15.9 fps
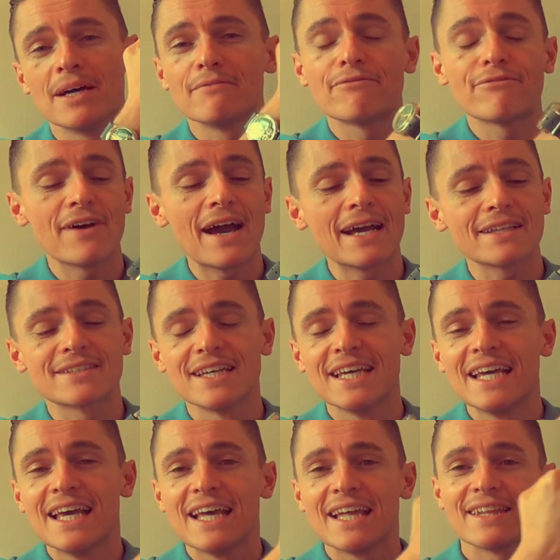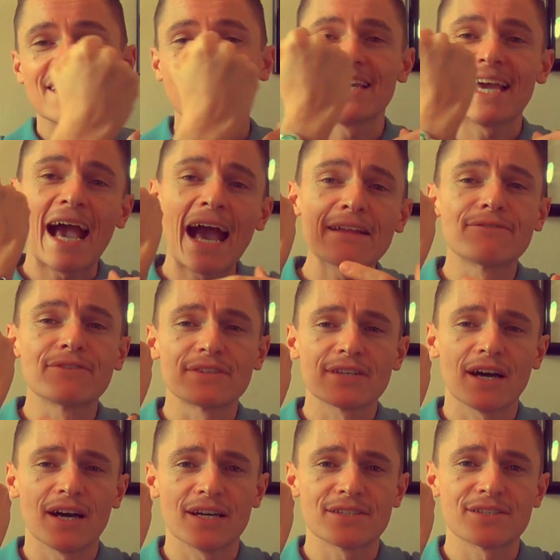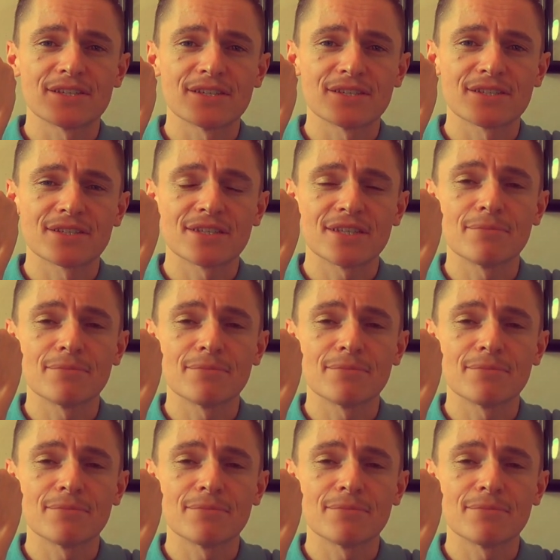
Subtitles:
In fact, the advertisers,